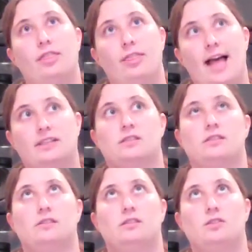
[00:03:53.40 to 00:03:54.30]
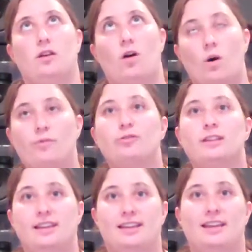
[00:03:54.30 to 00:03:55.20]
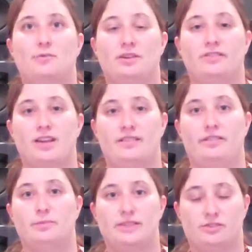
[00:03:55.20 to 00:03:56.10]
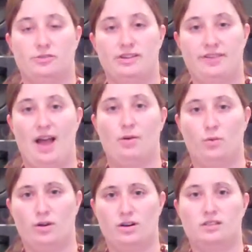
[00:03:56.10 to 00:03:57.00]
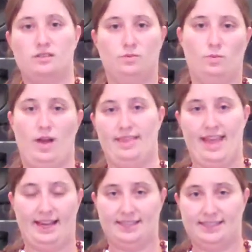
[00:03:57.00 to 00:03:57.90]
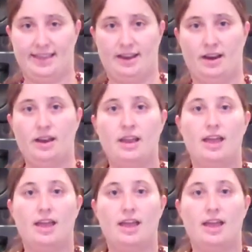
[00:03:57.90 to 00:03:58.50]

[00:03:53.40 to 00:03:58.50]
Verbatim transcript: That's hopefully going to get rid of kind of the mystery of how it works, why the heck it's there.